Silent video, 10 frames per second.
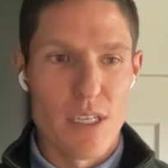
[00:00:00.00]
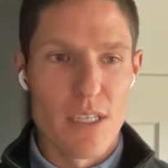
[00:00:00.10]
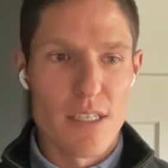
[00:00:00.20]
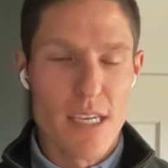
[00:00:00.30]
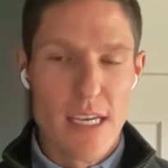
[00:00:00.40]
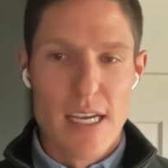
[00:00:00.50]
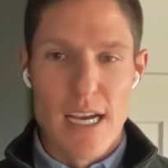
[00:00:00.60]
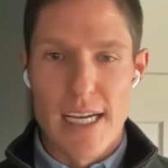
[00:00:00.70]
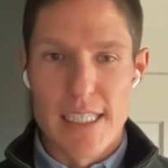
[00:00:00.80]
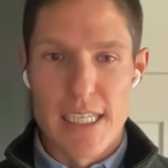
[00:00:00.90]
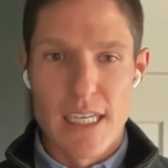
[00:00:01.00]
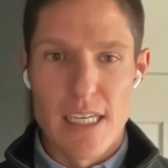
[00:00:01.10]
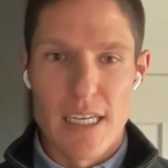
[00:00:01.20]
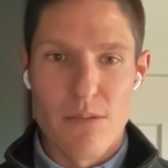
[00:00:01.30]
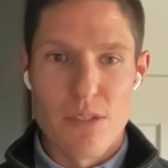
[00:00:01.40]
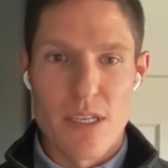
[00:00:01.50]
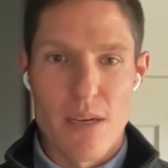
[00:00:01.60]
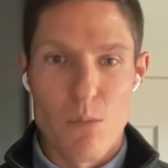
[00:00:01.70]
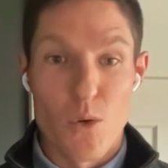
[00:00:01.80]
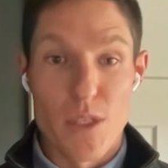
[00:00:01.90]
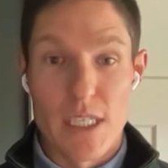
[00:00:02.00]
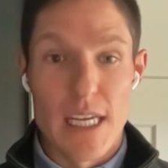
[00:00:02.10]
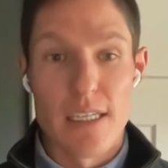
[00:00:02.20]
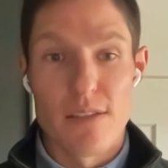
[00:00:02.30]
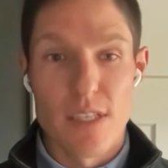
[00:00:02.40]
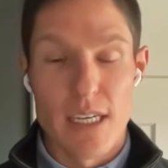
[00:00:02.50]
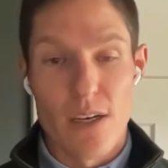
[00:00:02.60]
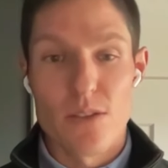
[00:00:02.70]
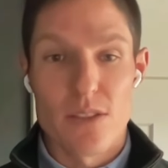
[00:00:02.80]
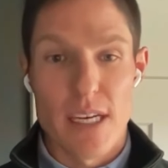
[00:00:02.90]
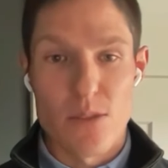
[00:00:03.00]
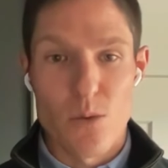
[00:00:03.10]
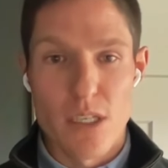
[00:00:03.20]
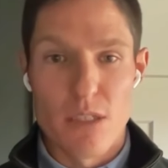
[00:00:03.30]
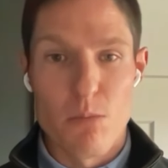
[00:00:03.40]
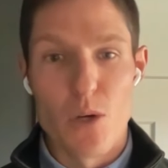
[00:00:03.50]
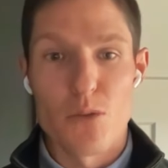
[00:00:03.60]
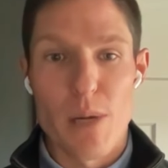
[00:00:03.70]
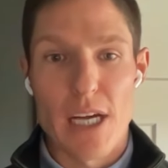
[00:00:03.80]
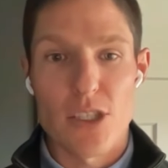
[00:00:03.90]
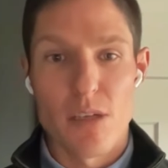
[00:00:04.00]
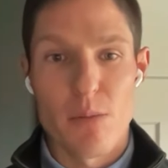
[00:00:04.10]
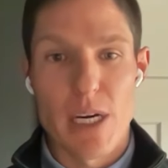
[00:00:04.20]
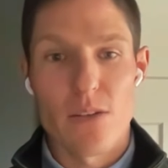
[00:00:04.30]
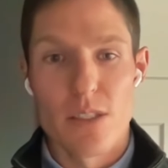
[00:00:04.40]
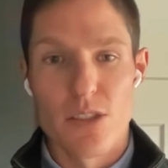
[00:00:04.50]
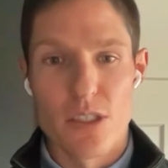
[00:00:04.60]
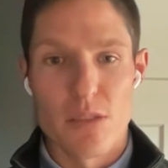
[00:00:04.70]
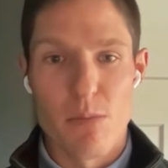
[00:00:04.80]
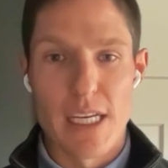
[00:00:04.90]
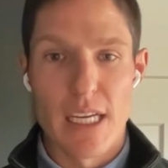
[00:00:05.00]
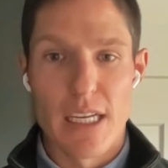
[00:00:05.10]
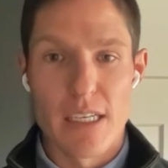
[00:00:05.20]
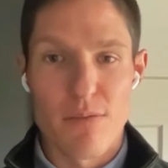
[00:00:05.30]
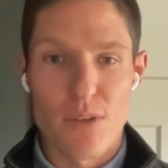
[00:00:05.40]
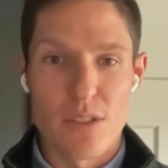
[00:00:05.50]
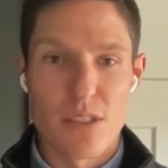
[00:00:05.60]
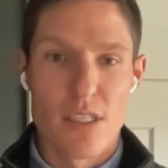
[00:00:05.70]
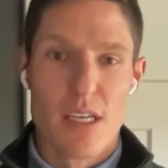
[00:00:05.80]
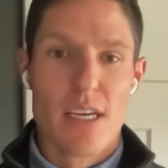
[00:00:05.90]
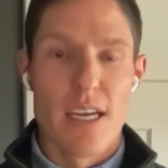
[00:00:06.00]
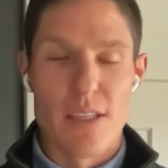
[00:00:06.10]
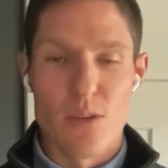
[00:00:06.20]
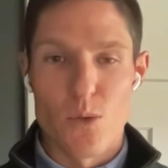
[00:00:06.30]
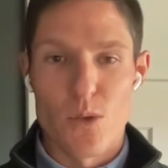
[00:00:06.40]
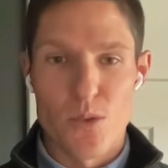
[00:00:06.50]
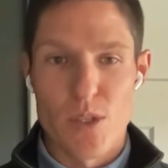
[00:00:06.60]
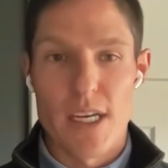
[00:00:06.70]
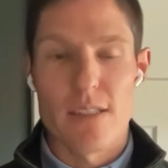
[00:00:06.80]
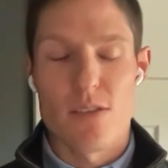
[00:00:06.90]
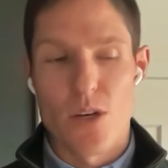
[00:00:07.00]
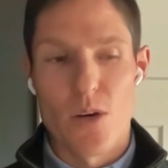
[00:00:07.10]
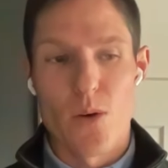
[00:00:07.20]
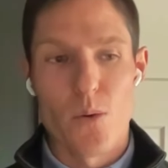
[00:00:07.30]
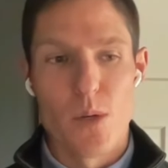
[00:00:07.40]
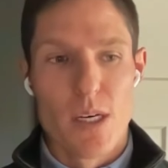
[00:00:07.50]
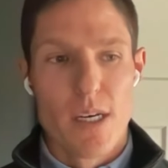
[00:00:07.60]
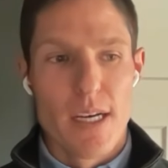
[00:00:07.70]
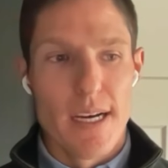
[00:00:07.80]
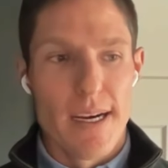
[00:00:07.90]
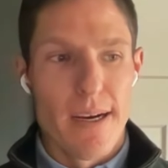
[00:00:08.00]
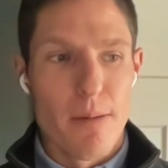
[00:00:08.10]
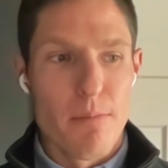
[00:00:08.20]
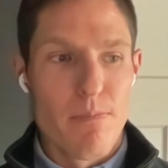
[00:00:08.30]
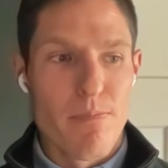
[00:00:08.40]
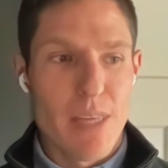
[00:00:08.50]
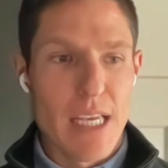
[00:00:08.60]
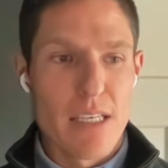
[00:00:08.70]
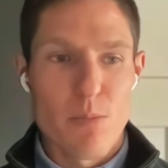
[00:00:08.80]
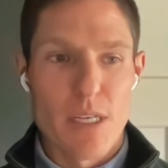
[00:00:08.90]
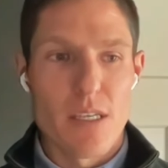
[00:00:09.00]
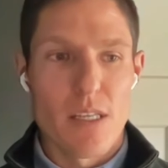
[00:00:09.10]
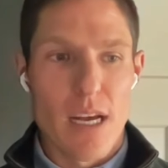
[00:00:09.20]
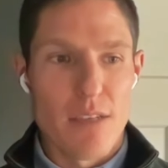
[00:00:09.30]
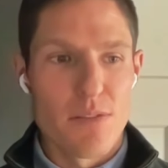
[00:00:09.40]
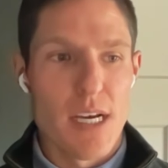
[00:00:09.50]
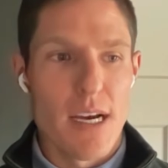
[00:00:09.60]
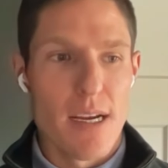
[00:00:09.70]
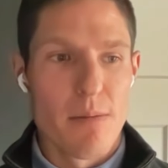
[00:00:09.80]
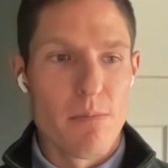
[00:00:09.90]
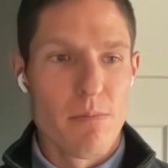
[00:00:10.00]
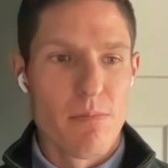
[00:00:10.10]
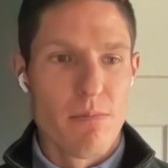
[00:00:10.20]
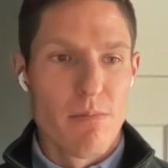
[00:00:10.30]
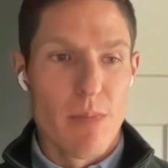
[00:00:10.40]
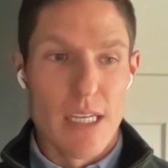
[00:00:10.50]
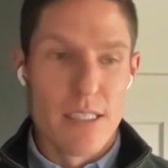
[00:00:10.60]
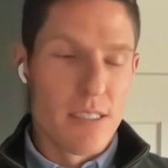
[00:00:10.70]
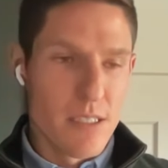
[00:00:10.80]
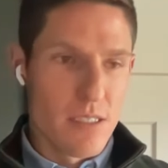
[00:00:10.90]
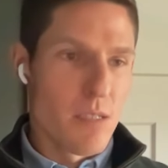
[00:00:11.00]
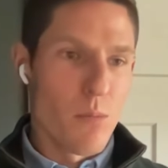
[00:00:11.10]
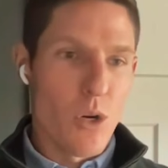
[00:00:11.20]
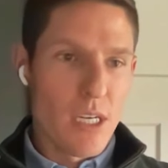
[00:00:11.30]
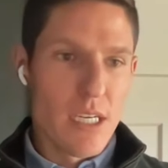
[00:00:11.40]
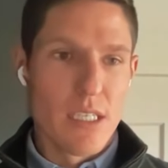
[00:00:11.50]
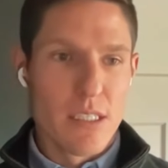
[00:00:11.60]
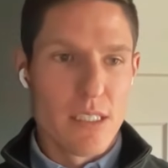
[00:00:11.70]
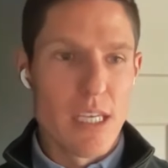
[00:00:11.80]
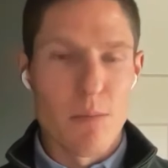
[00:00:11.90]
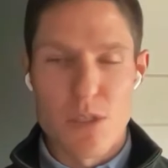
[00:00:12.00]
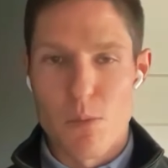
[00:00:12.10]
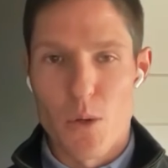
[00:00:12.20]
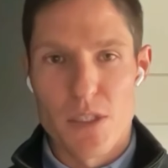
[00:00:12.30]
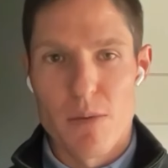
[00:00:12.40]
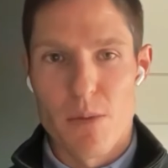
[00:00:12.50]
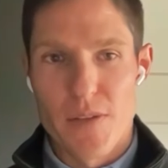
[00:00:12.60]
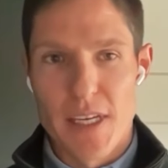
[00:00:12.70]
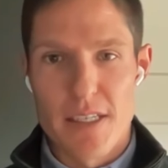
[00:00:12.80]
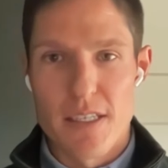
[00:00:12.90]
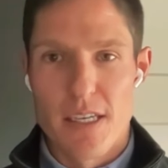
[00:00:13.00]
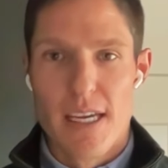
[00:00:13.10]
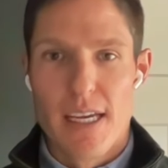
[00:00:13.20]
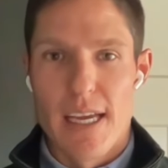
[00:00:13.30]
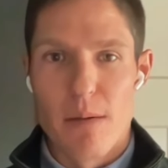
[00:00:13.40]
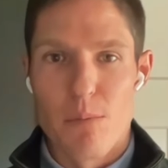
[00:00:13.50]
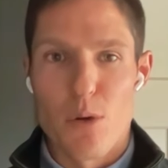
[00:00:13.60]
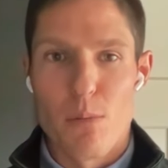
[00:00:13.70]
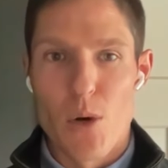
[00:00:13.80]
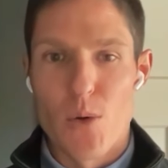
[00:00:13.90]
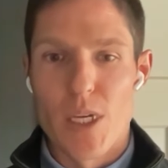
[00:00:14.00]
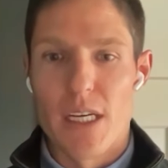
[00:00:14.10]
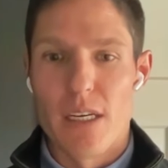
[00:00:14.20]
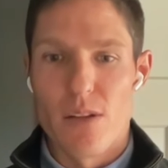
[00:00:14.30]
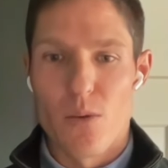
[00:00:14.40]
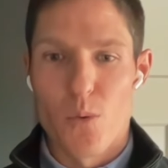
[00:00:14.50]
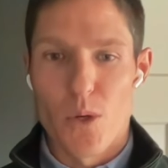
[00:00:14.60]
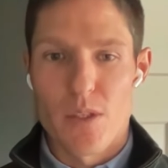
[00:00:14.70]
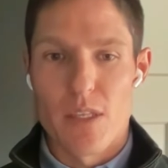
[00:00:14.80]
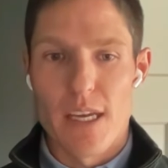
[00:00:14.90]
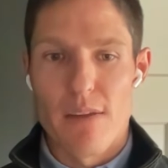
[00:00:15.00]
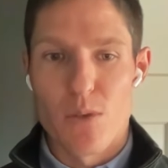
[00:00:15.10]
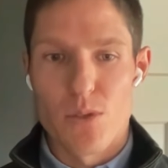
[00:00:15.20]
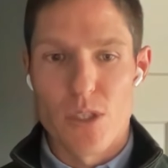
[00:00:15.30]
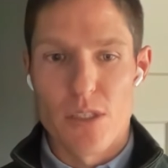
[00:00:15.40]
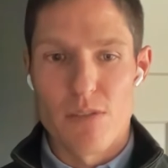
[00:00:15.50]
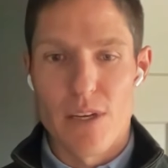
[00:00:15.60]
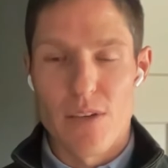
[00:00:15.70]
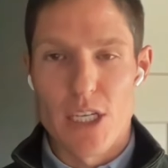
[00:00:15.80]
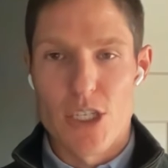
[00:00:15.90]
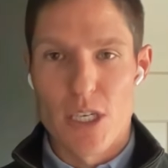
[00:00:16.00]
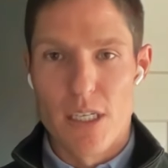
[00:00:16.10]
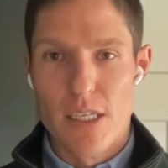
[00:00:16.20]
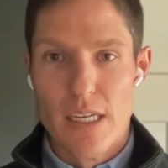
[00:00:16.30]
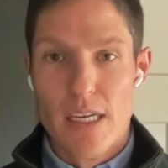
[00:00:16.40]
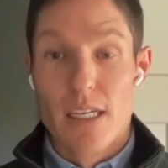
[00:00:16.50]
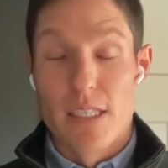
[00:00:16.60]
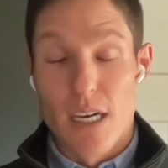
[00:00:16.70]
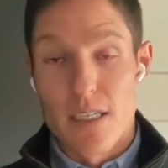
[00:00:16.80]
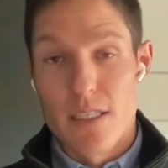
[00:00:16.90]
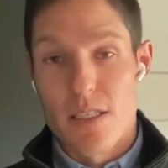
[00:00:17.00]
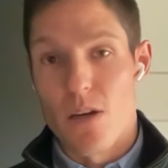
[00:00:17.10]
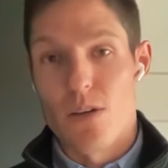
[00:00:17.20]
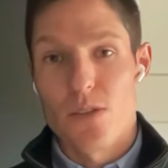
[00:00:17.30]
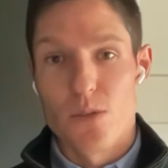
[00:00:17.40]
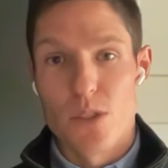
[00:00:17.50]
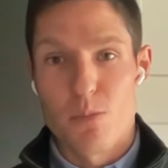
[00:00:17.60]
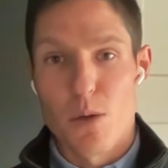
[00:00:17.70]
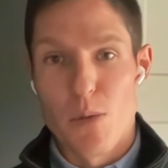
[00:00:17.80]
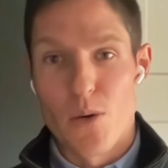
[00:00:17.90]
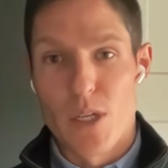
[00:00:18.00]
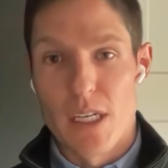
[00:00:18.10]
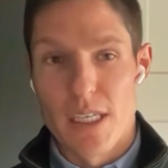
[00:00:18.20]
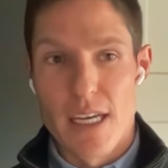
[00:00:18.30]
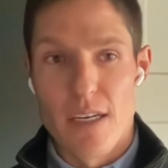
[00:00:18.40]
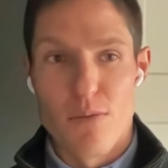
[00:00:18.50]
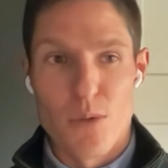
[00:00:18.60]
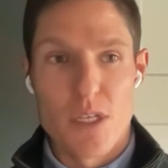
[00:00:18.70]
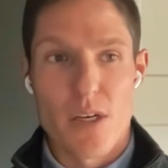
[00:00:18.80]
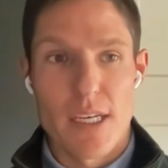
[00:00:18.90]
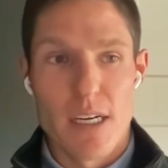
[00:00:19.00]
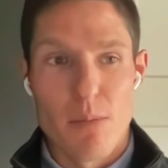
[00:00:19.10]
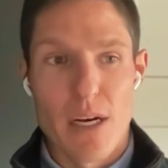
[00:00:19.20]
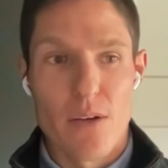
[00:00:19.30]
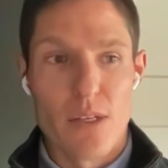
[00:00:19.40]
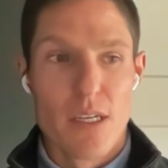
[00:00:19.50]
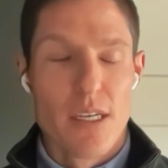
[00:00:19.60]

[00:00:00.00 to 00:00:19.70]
his idea, and I would say more than anything else, that's what he's most passionate about, is just making a difference in the world through that. So he spends a lot of time, and the marketing team supports him on this, in promoting the work that the InfoTrust Foundation does. Also, just promoting, again, if we're talking about